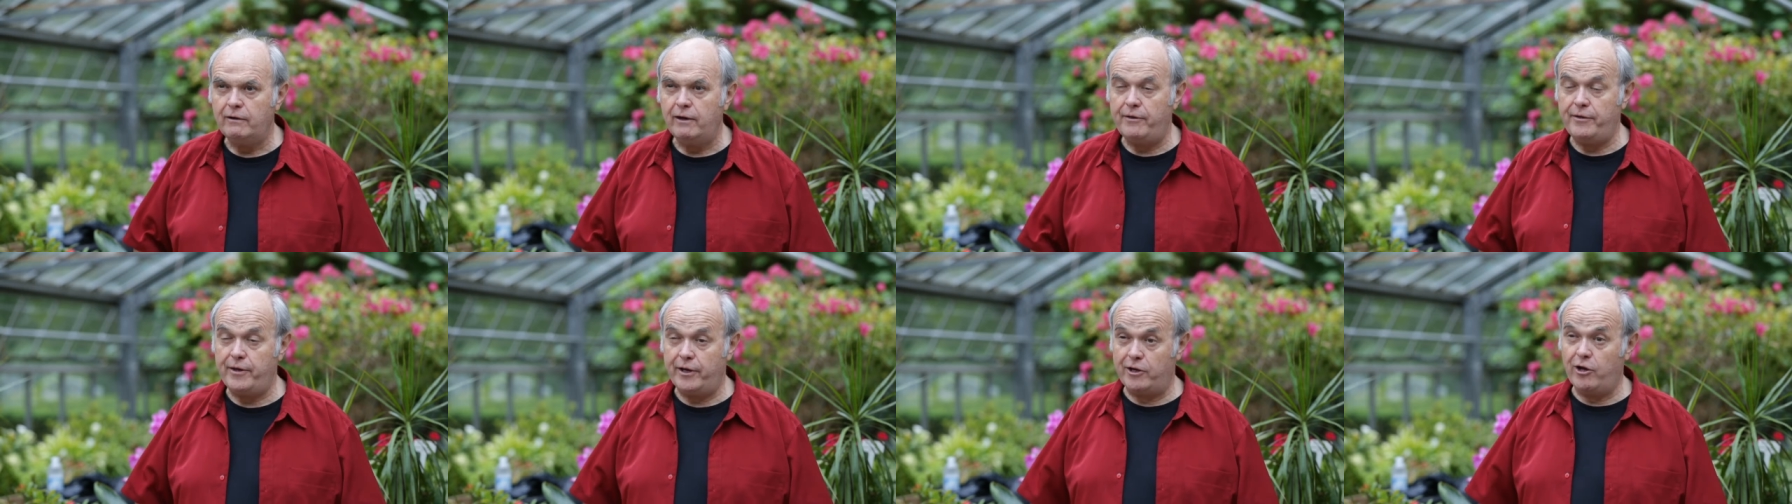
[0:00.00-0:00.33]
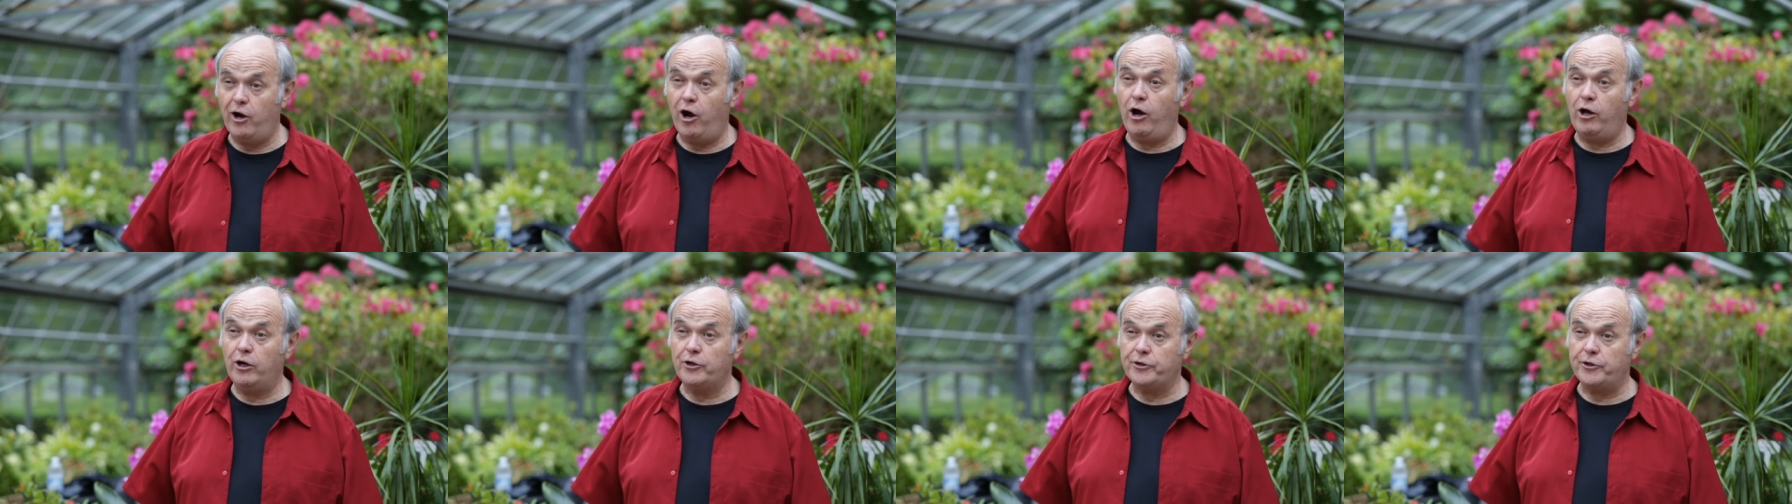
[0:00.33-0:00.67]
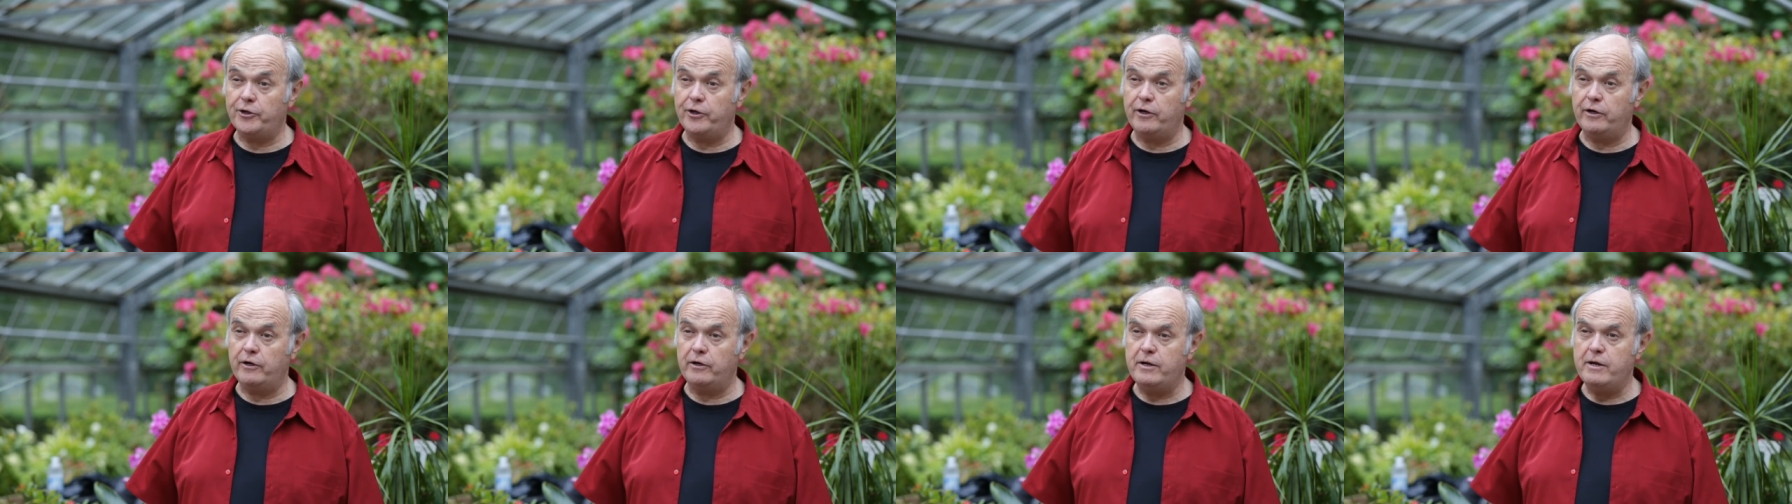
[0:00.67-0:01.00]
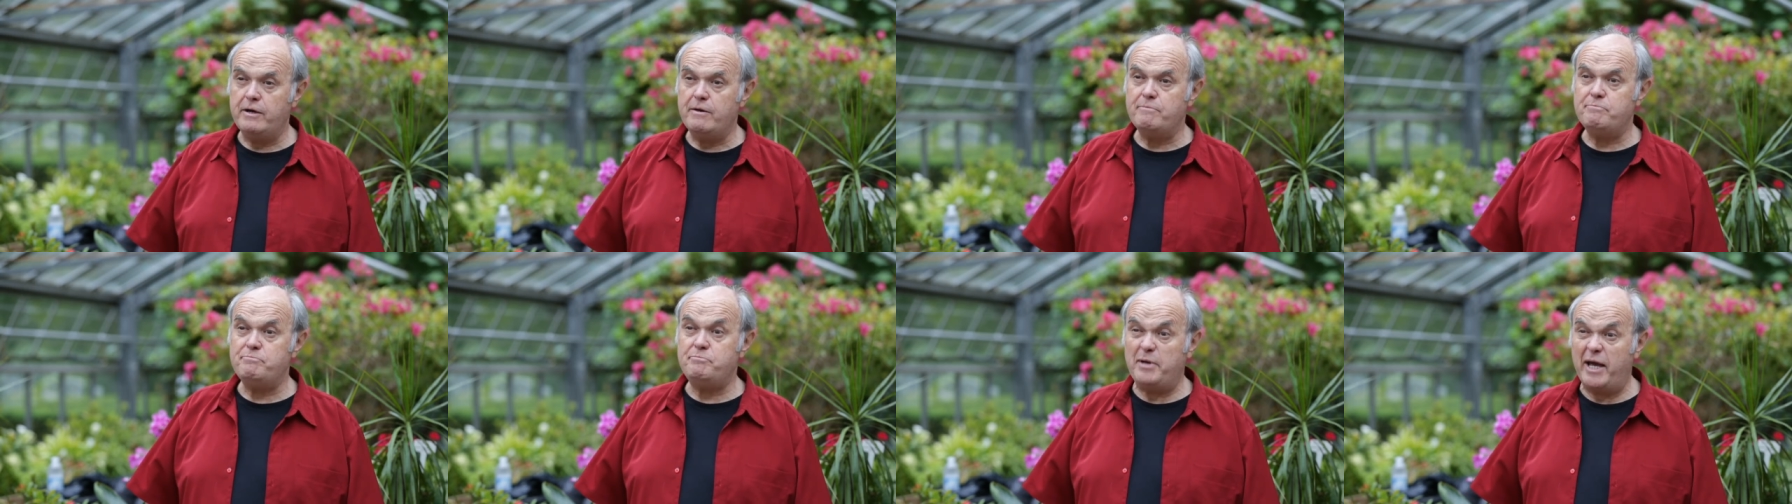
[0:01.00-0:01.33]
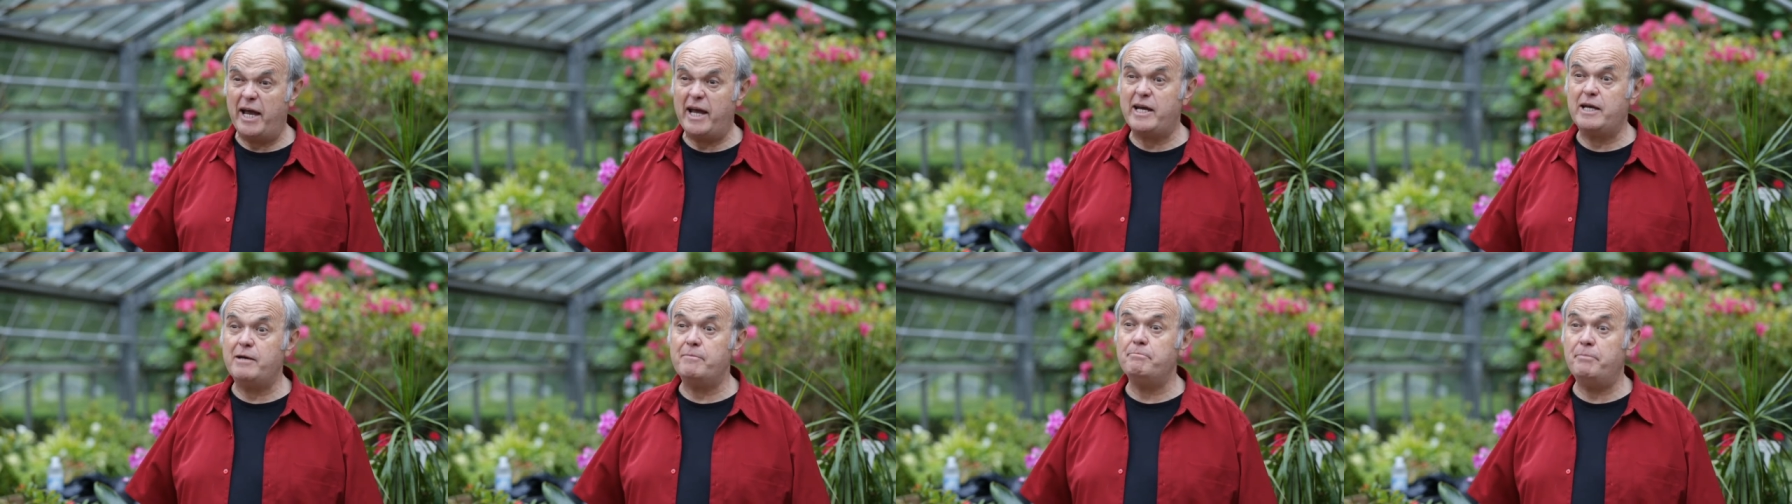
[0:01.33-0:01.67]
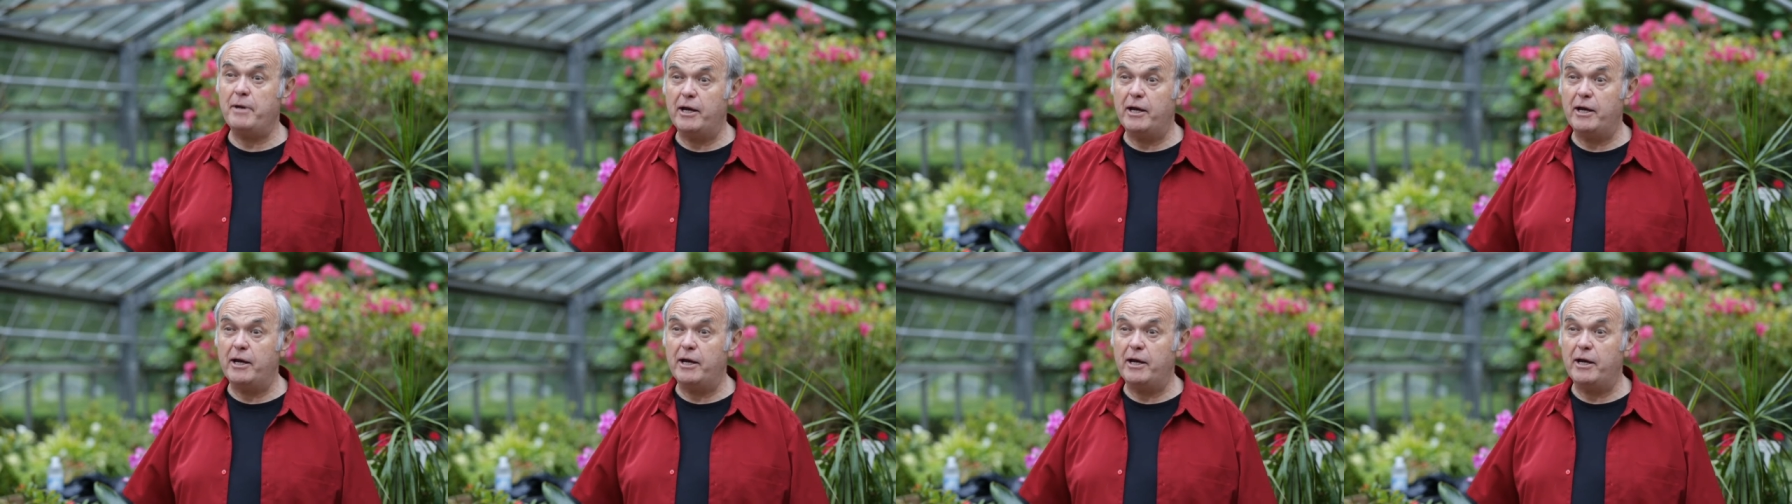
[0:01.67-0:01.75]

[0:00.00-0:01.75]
And they called her Peg